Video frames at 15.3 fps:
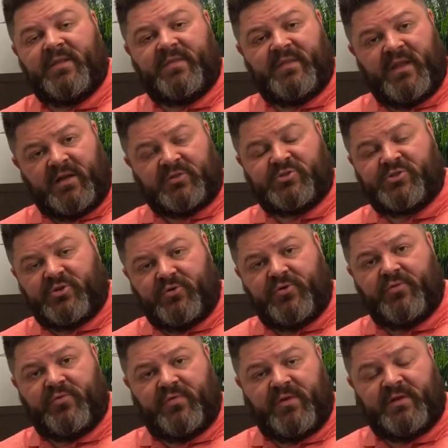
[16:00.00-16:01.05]
That'll show
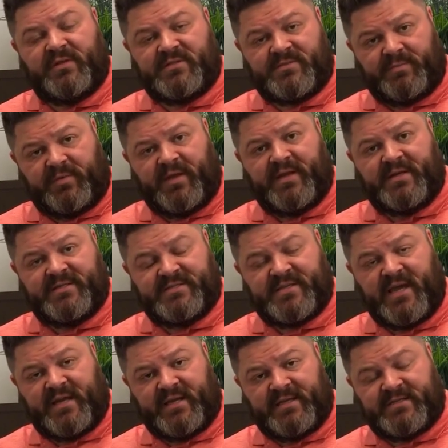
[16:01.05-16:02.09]
you the displayed
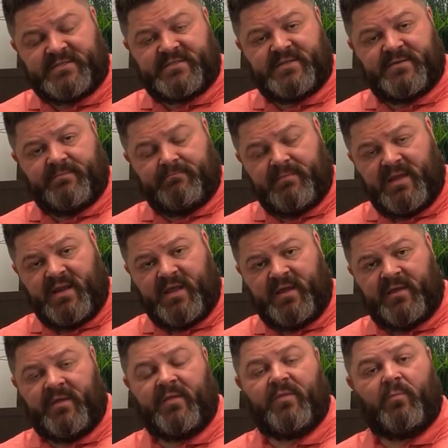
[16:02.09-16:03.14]
settings,
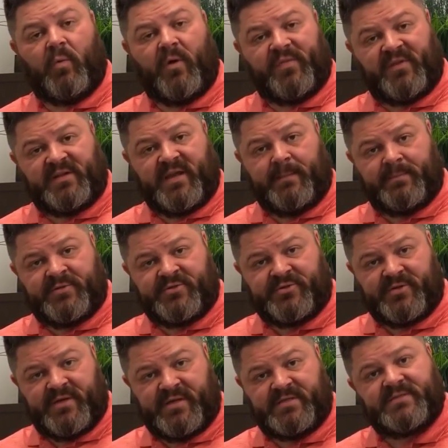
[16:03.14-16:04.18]
meaning what the
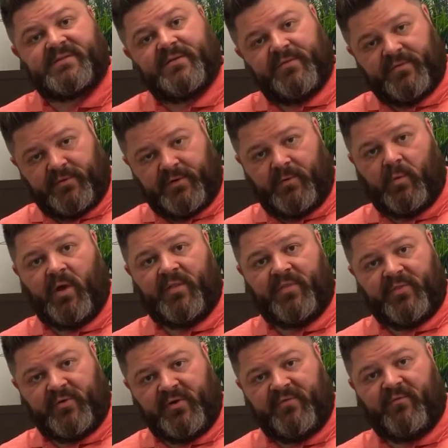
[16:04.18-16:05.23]
temperature is, 31,
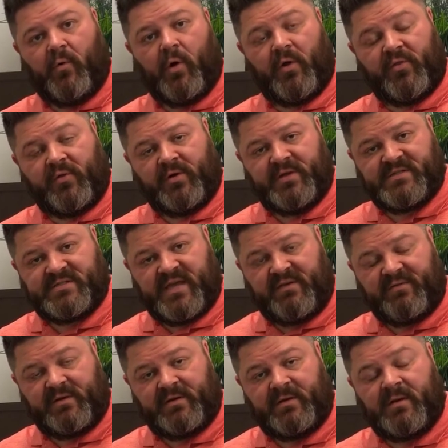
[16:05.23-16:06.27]
34,
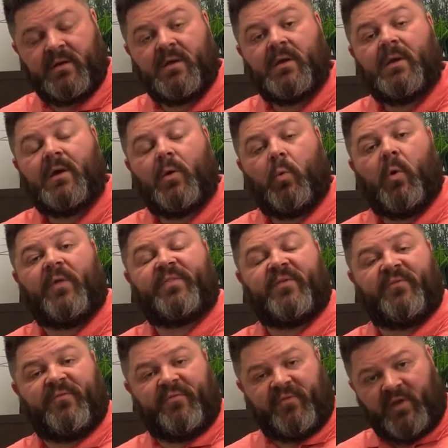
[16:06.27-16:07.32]
37, what the
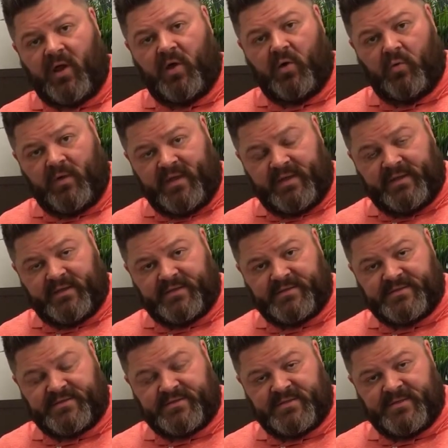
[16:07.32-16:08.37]
flow
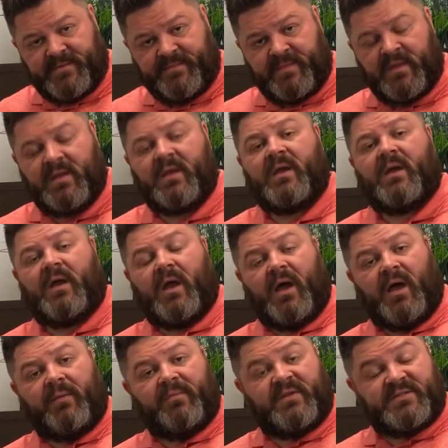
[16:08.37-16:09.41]
is,
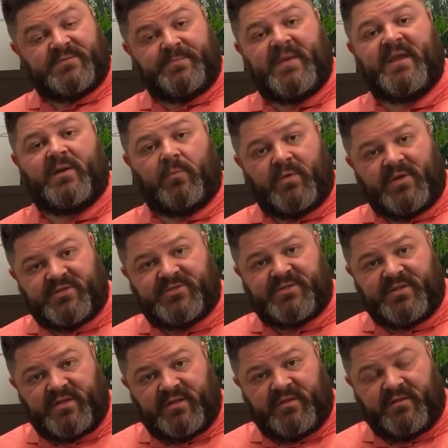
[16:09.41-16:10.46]
the speed at which
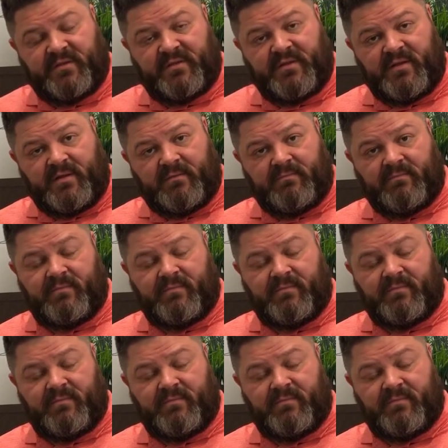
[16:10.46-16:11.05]
the